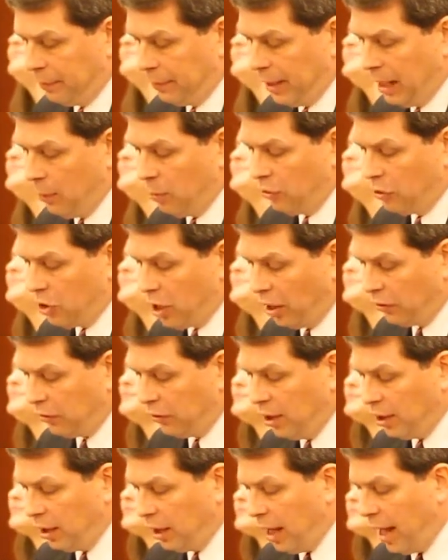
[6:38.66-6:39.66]
He was
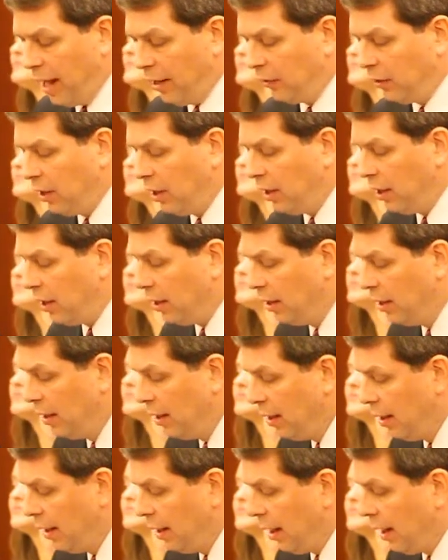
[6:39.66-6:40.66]
just in Alaska,
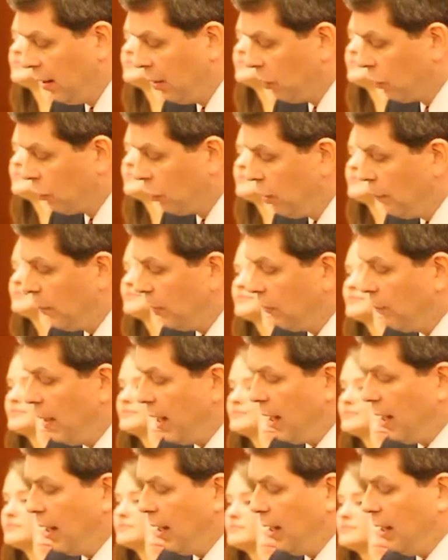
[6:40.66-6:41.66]
and the group is
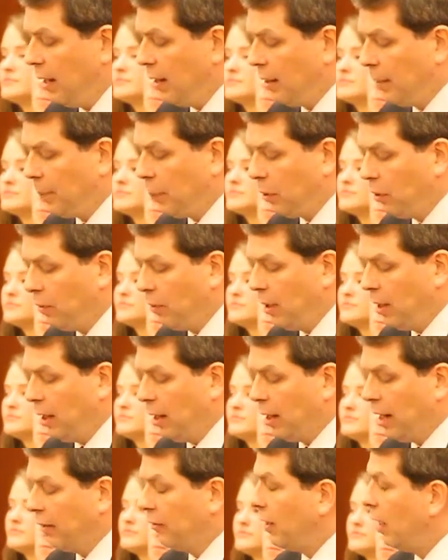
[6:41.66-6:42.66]
making the
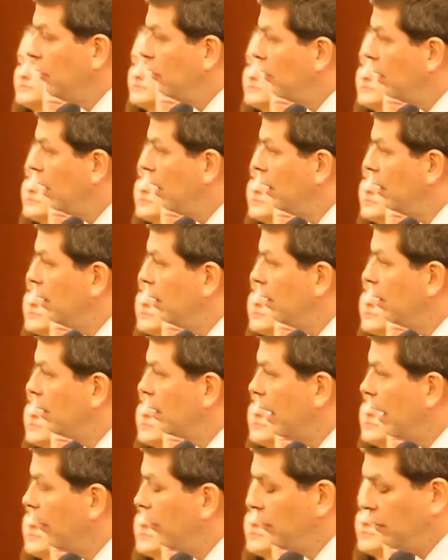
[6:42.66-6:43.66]
permitting, as I said,
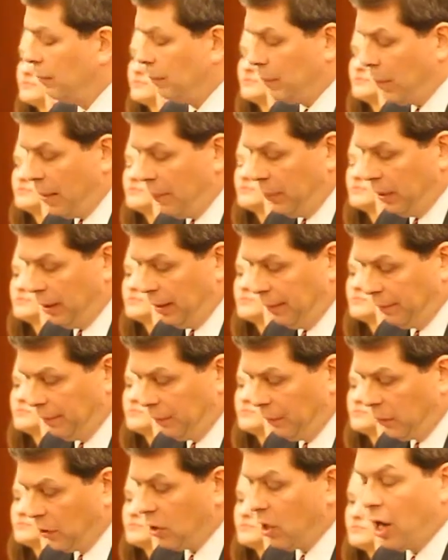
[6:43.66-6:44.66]
less bumpy
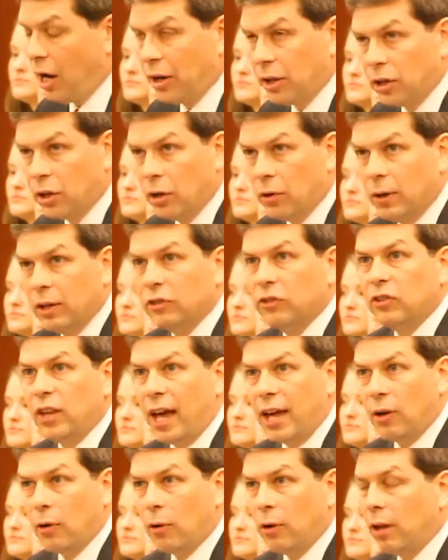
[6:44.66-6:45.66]
for Conoco and
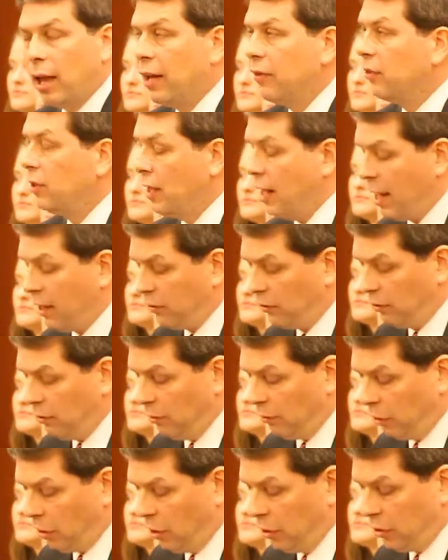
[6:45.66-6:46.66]
Statoil as the next
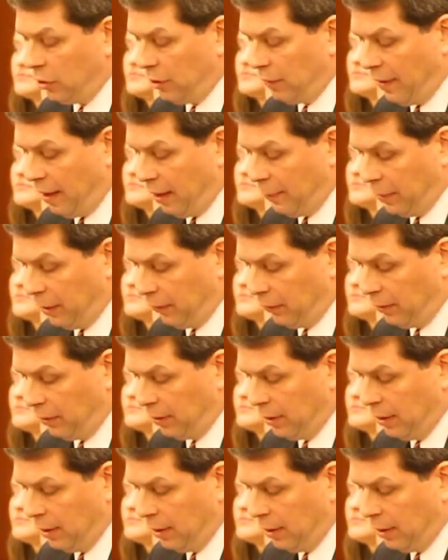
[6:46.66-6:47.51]
two large developments.